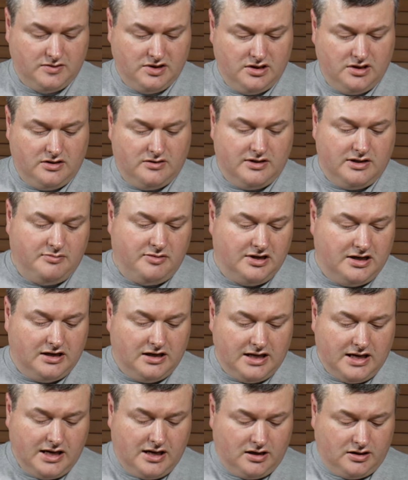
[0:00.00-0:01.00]
The
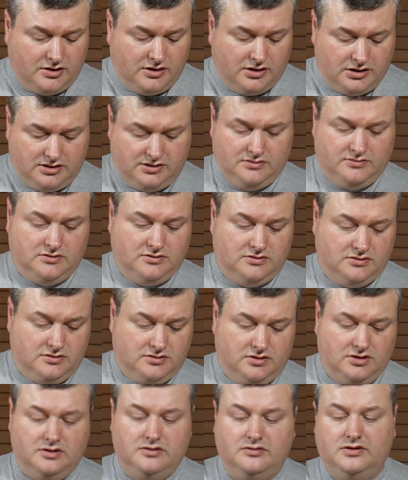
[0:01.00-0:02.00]
PLA I got
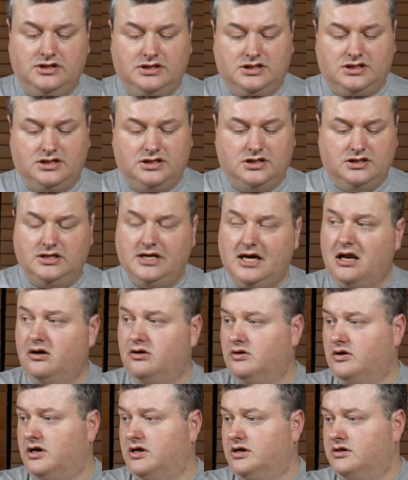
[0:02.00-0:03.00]
is
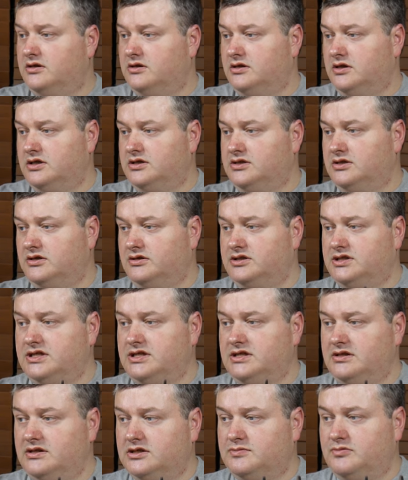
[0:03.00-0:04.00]
yellow, and as you can see
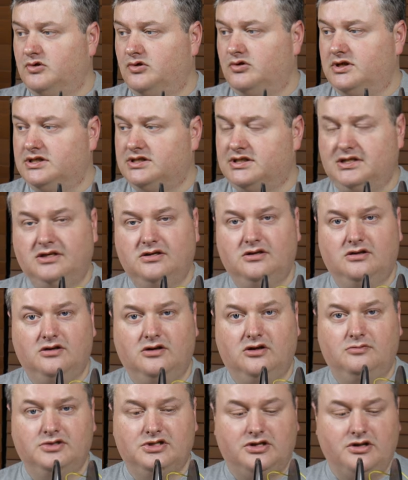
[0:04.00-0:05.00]
the spool is
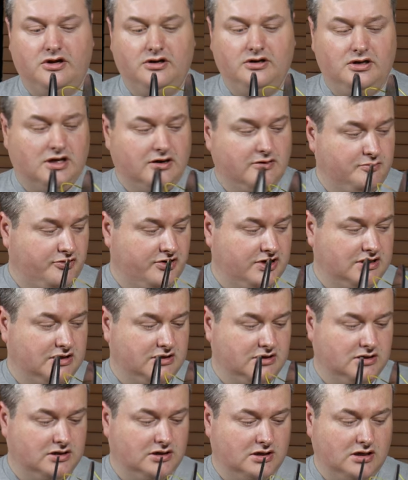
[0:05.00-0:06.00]
almost done. I printed
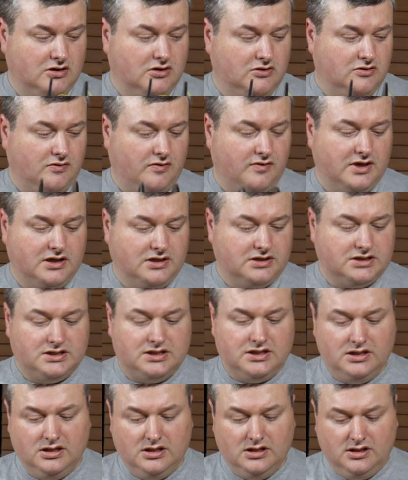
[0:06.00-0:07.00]
a lot of things
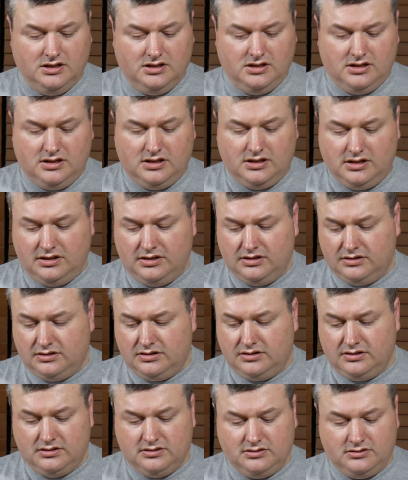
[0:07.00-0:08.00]
and
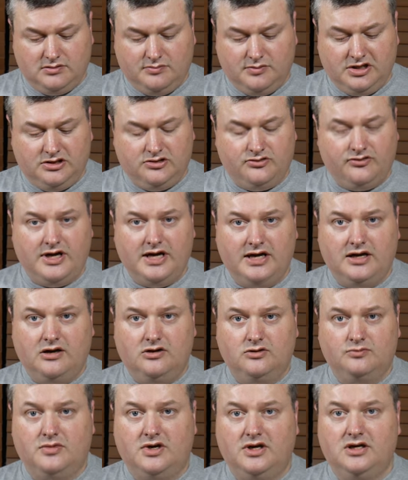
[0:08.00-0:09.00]
been trying
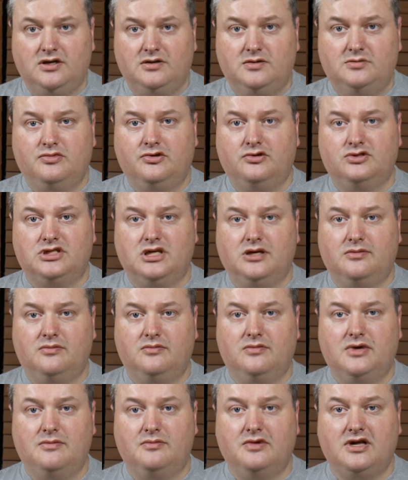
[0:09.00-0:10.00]
out my Prusa
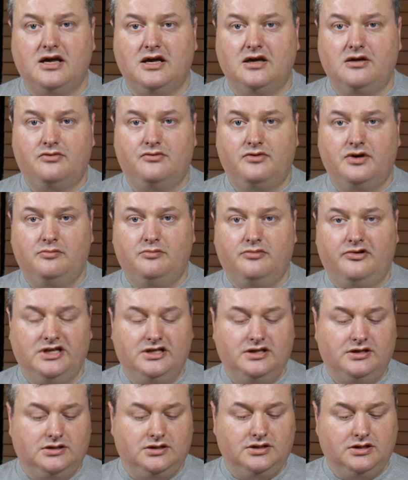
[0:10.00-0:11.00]
MK3 printers